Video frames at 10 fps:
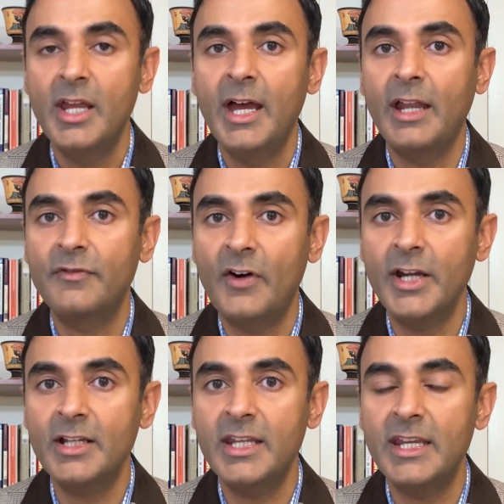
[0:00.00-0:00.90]
And
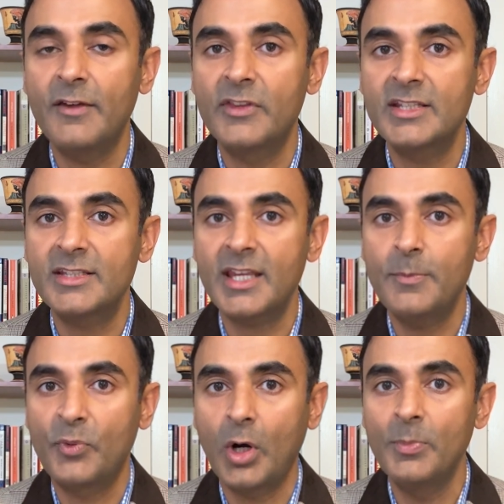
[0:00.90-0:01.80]
finally, if this is a
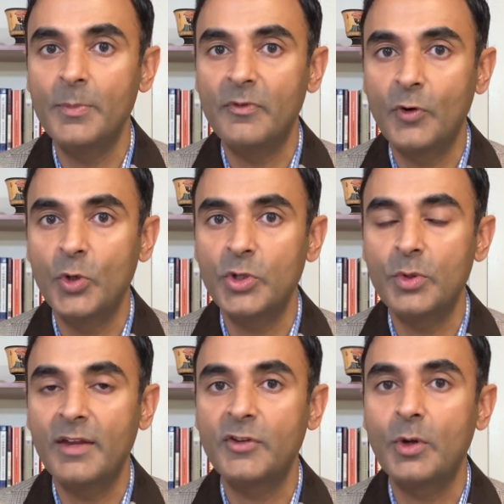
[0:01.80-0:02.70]
problem for you,
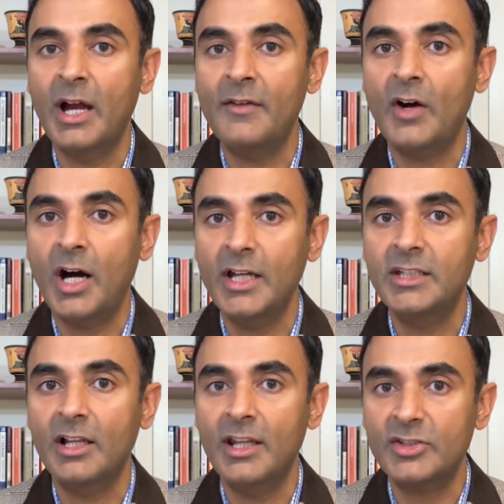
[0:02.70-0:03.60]
if you have high
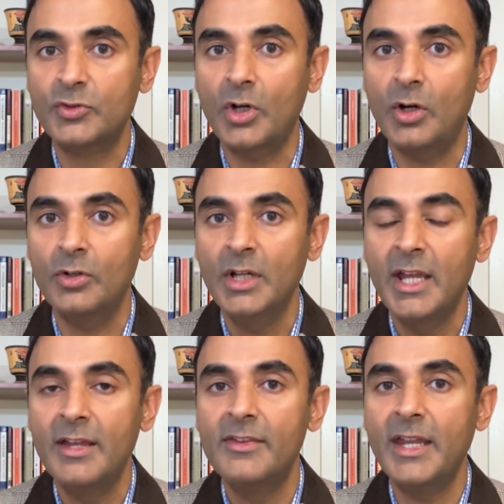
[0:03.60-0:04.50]
cholesterol,
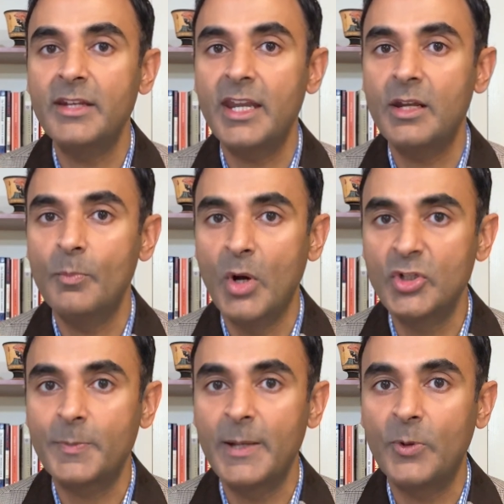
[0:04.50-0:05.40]
then in
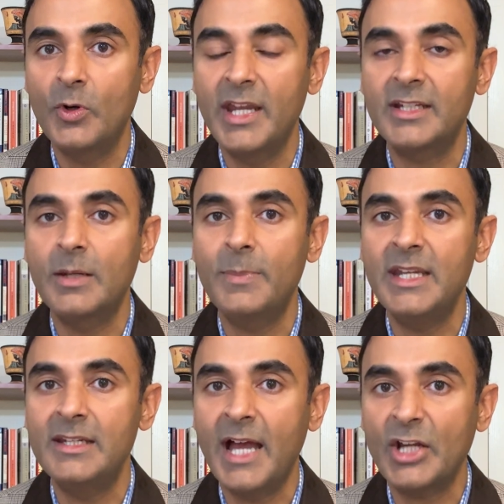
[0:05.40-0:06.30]
most people, it can be
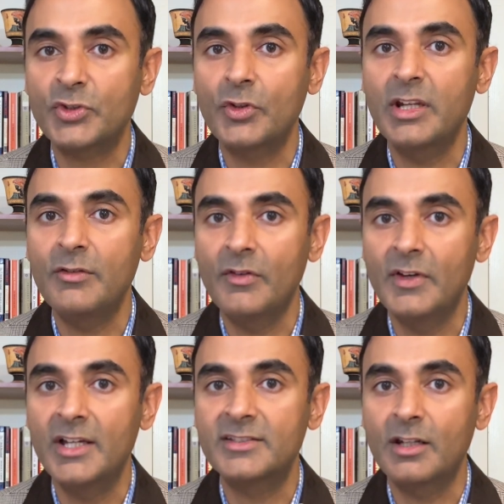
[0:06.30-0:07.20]
naturally
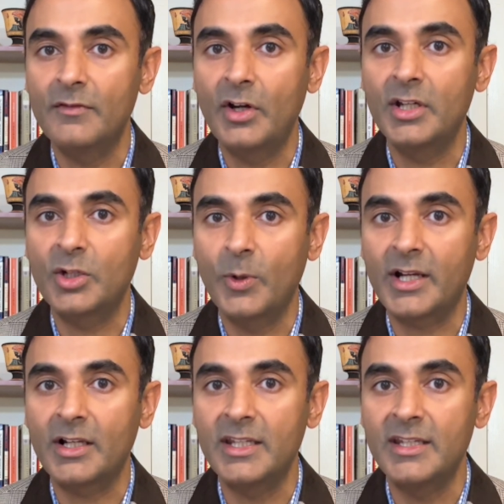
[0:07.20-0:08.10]
reversed very
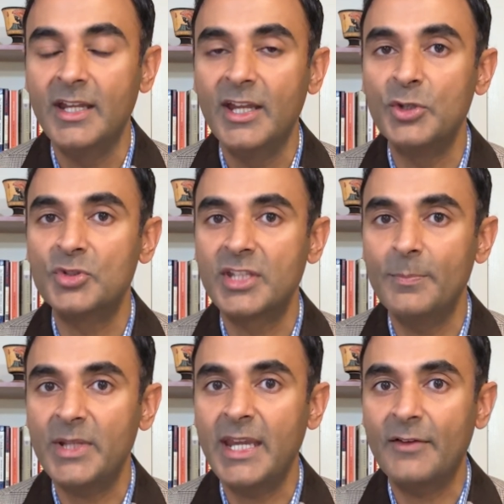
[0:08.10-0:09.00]
quickly. You
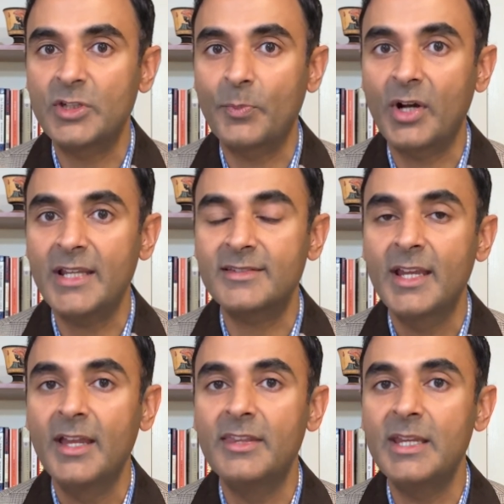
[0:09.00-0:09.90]
simply have to press
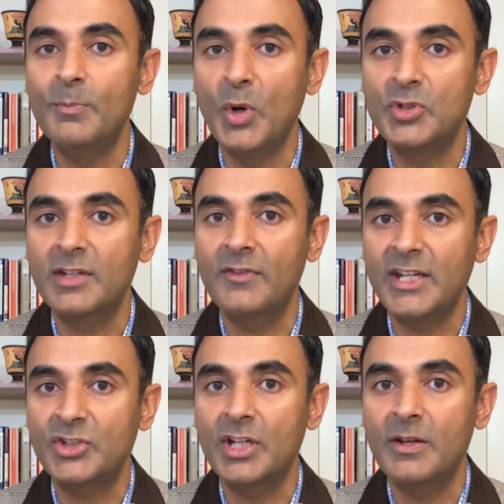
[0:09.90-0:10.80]
the
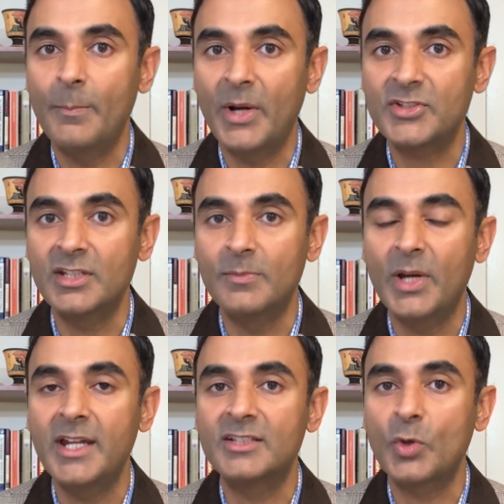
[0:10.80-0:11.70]
motivation button, but
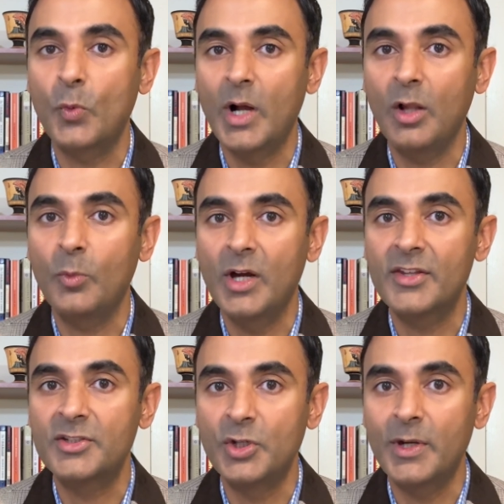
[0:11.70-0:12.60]
it's well
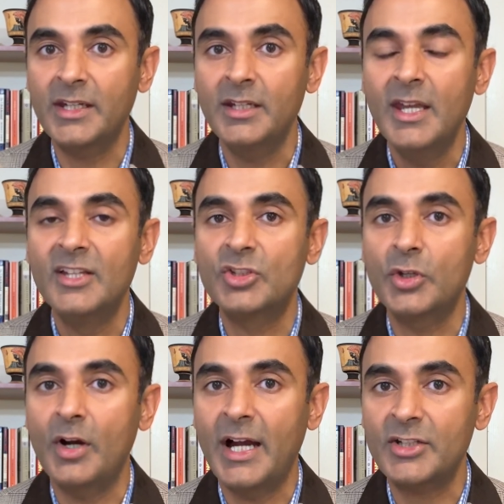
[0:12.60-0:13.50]
worth doing, so
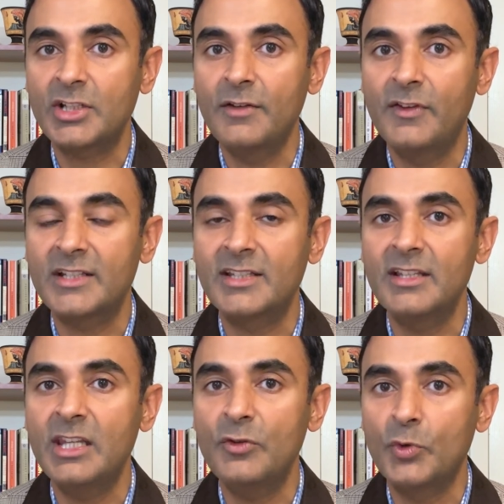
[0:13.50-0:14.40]
you're actually fixing
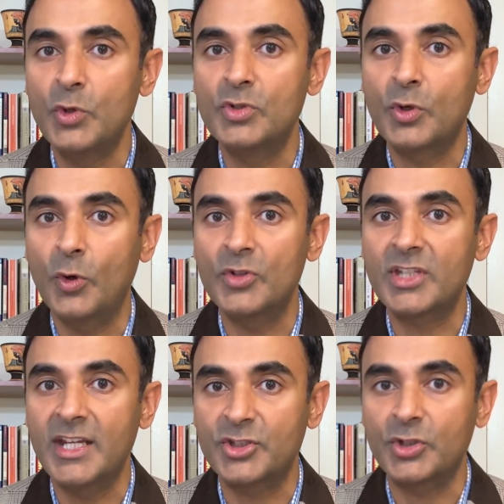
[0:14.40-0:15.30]
the root cause
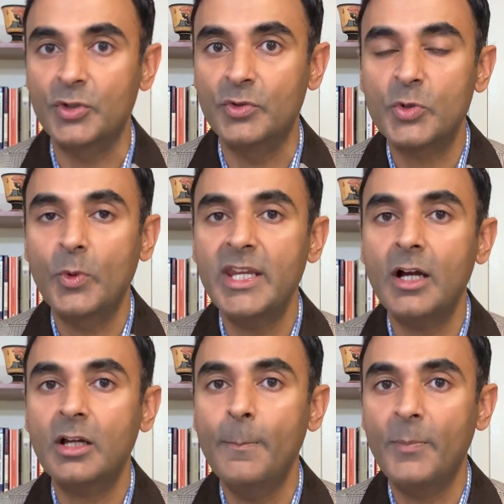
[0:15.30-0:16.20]
issue. We are
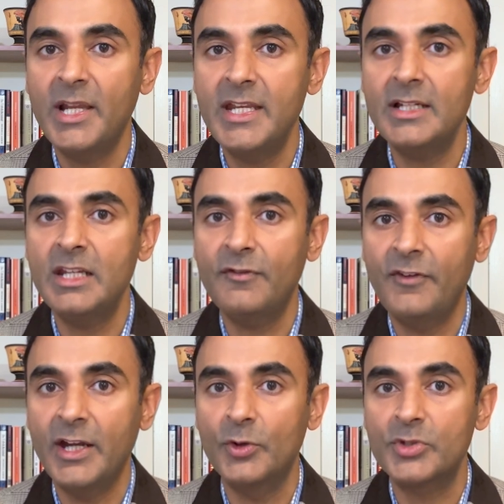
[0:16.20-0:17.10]
completely
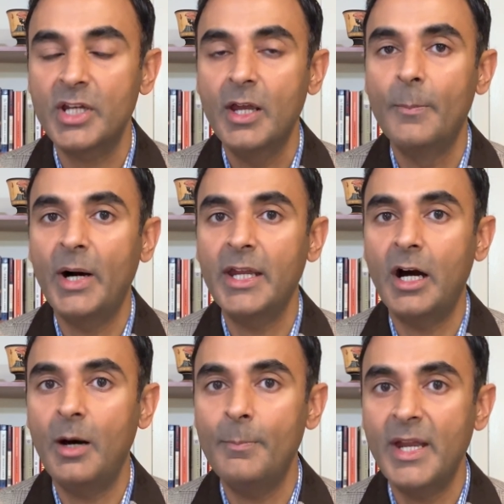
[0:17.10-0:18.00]
failed by
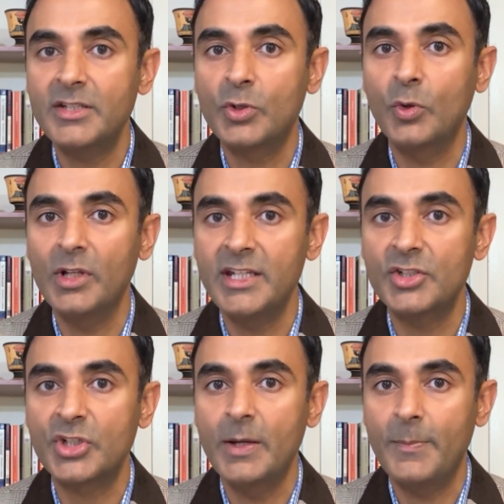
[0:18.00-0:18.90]
our medical
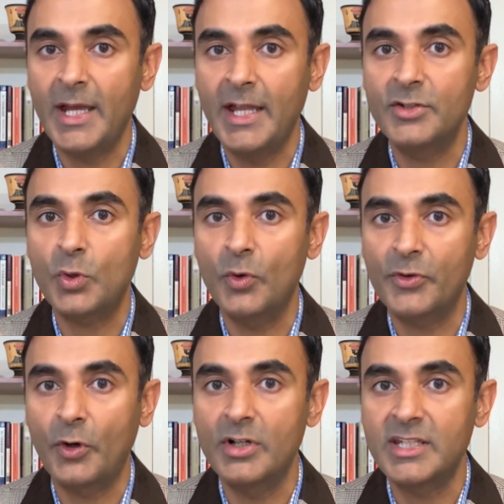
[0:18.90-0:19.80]
leadership and
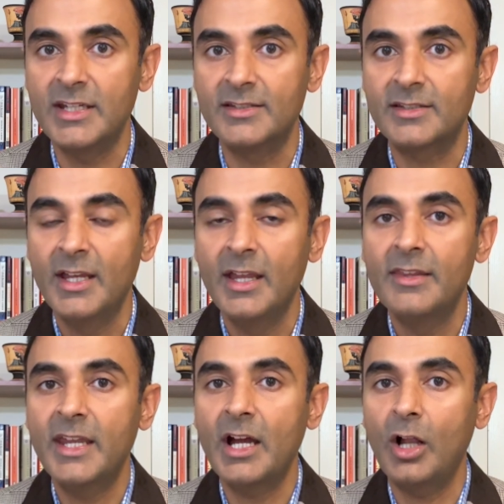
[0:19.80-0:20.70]
authorities.
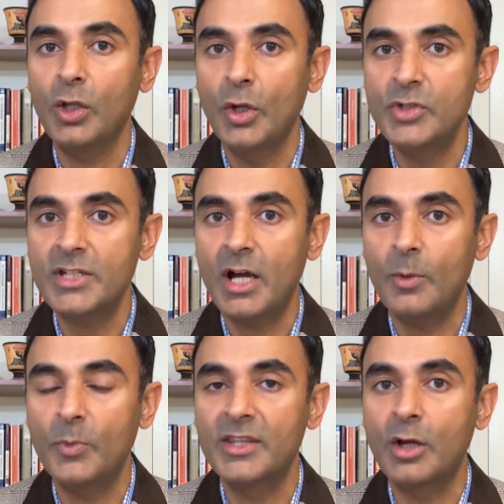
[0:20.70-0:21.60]
They are loaded
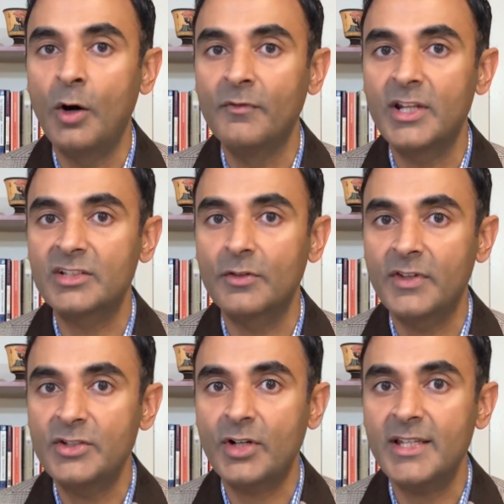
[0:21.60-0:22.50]
up with conflicts of
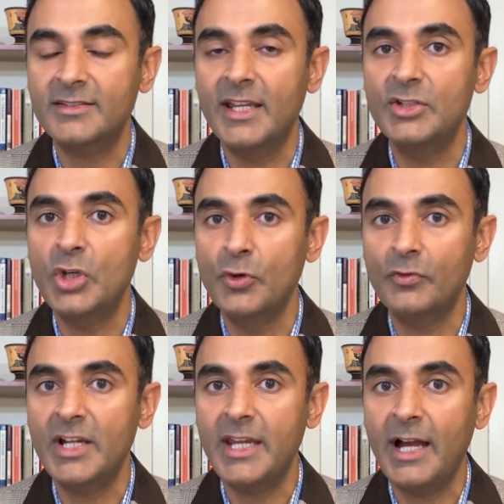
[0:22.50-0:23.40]
interest. They don't
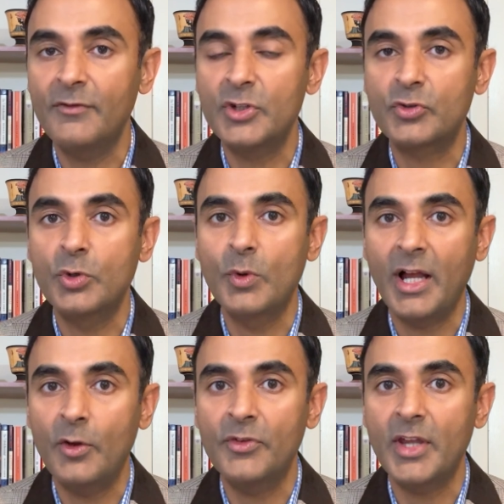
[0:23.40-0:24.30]
really have the true
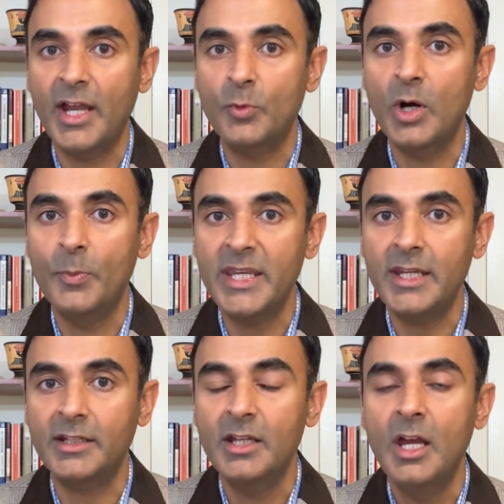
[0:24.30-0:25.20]
health and
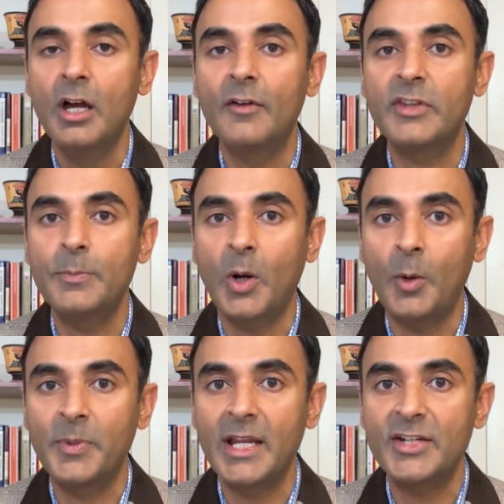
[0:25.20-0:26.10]
well-being of the
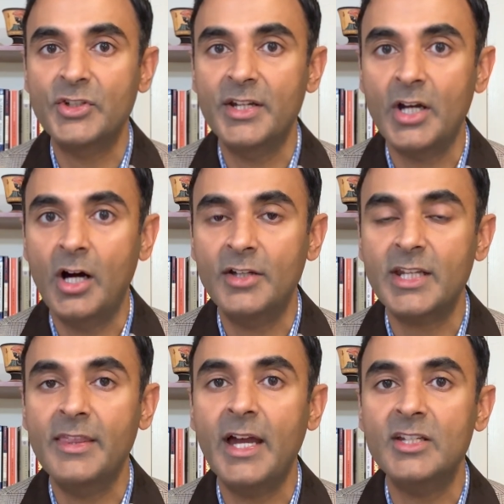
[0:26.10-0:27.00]
population at heart,
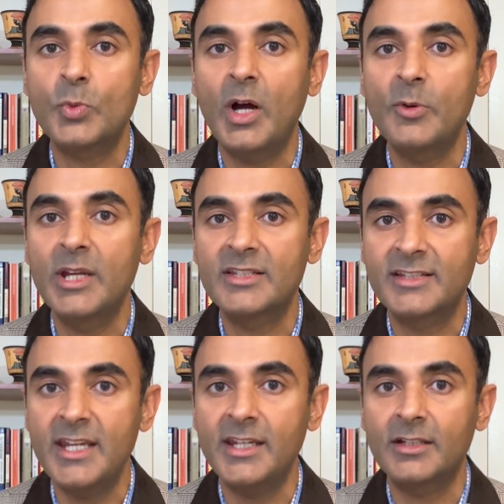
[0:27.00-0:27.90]
and that is why we are
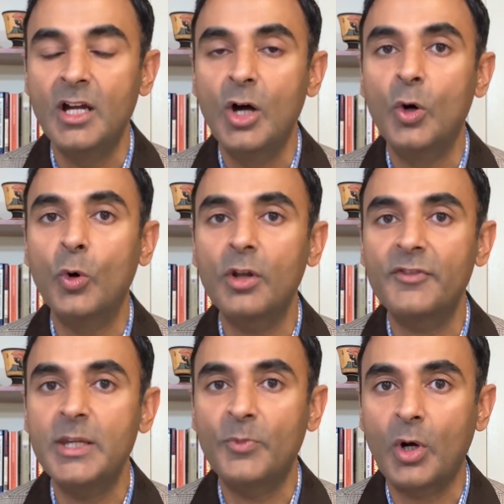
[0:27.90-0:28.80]
seeing all of
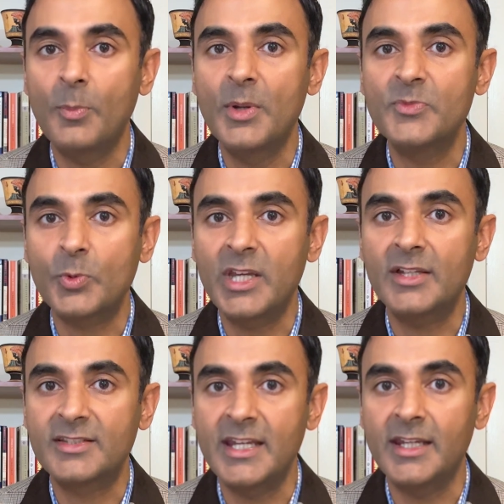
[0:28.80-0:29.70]
the problems we are
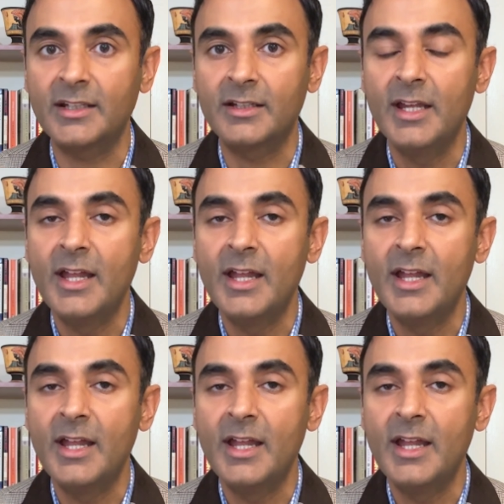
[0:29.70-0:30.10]
seeing.